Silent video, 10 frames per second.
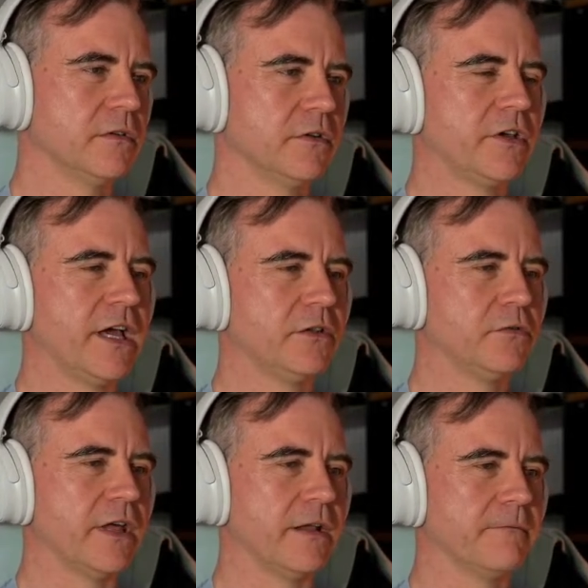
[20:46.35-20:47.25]
You can't do
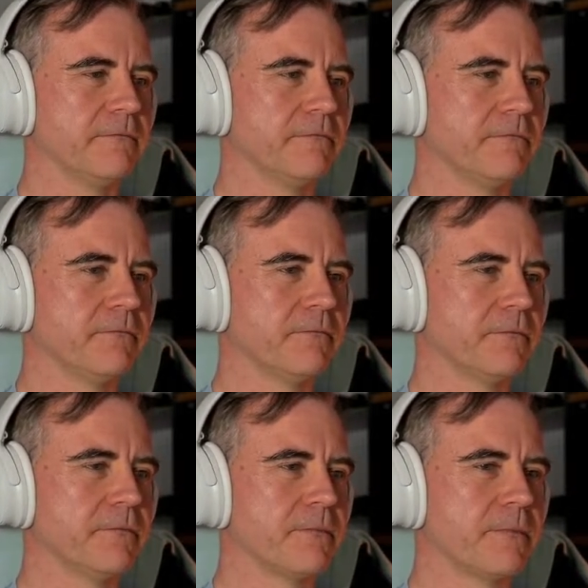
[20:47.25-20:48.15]
that.
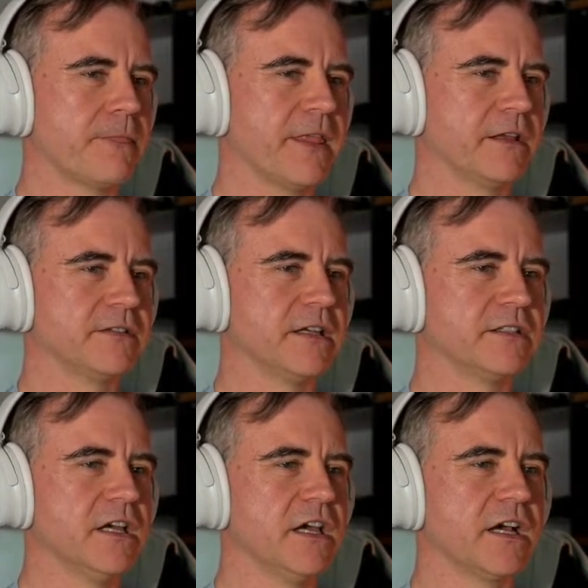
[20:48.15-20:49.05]
It says
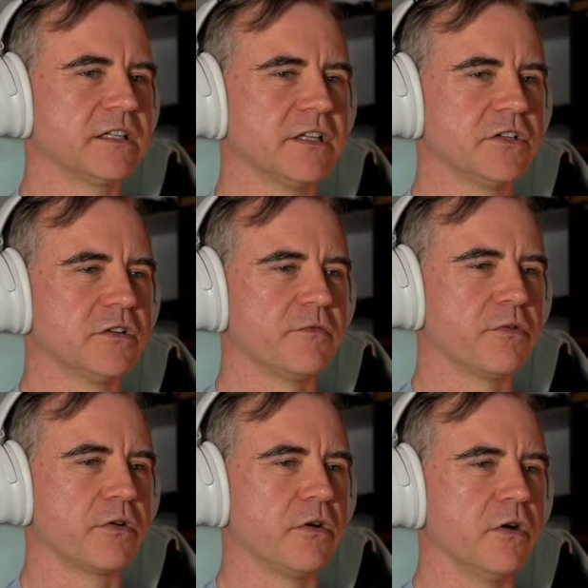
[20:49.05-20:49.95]
extension of
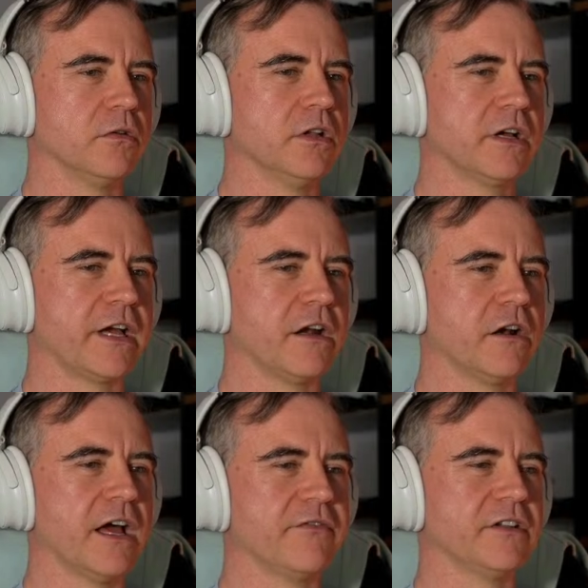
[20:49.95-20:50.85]
protocol cannot
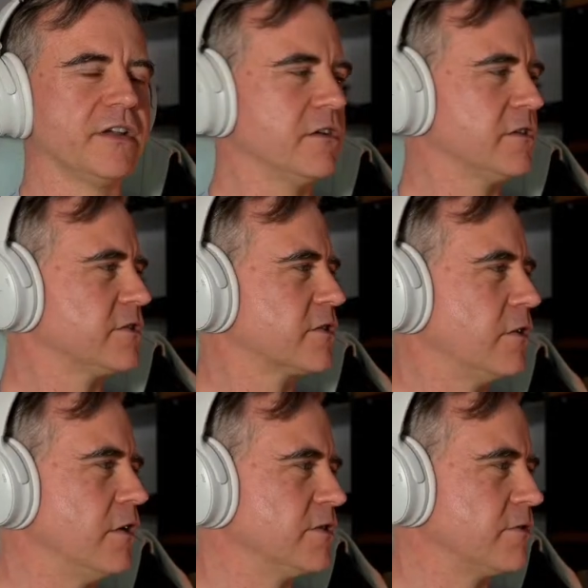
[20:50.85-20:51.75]
have an inheritance
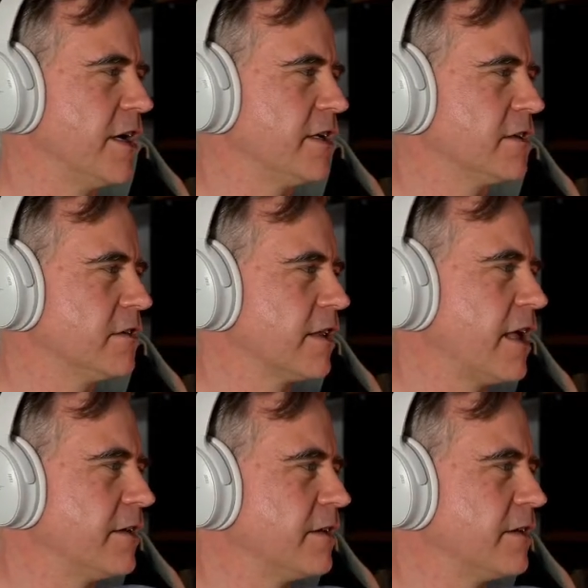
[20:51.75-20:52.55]
clause, right? Look at that.